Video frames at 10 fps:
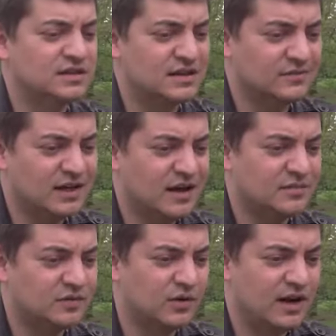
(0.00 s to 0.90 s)
And
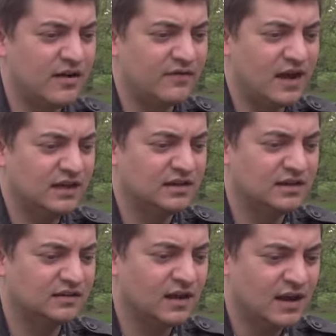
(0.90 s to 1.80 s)
sometimes what I find
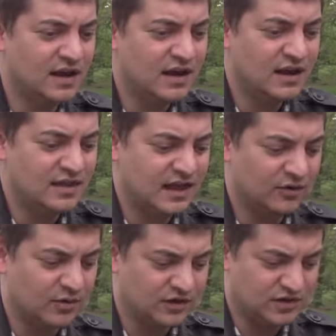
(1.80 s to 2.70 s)
is that
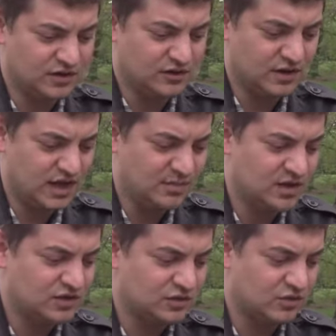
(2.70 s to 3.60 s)
original
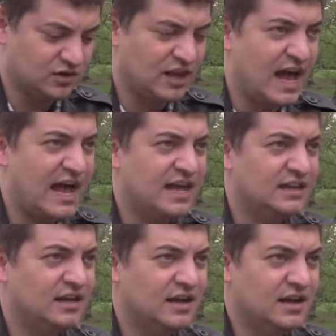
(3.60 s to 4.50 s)
image or
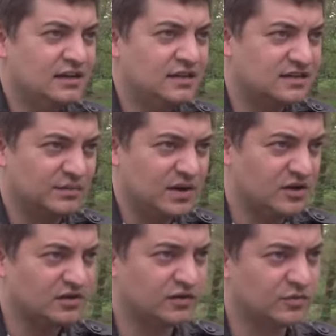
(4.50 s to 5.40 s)
line
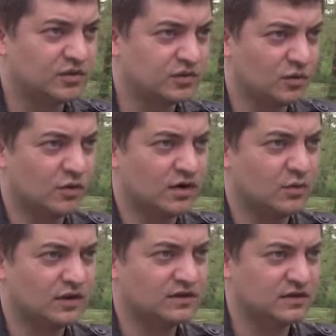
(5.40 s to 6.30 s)
disappears from the story
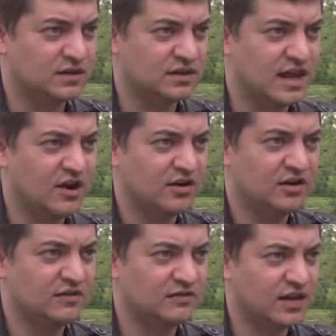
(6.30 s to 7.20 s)
once the
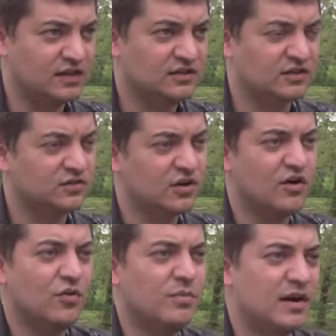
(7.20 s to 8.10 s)
narrative takes
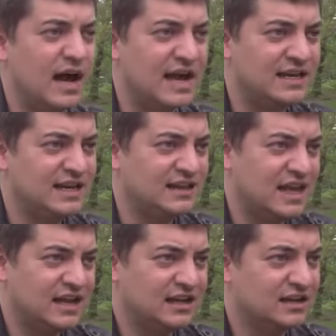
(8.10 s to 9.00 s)
control, but I need
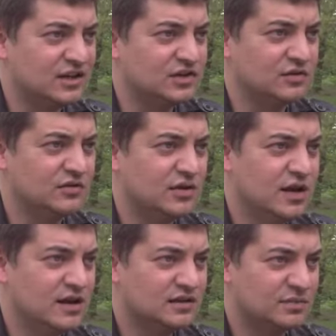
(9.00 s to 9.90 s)
that initial
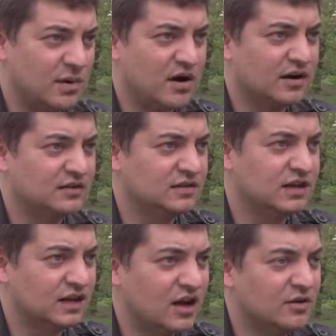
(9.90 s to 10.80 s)
spark to
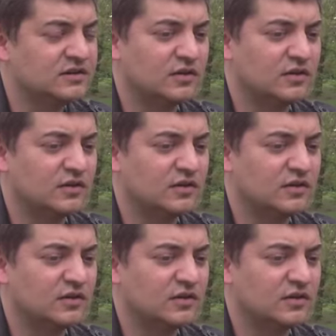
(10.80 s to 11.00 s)
get going.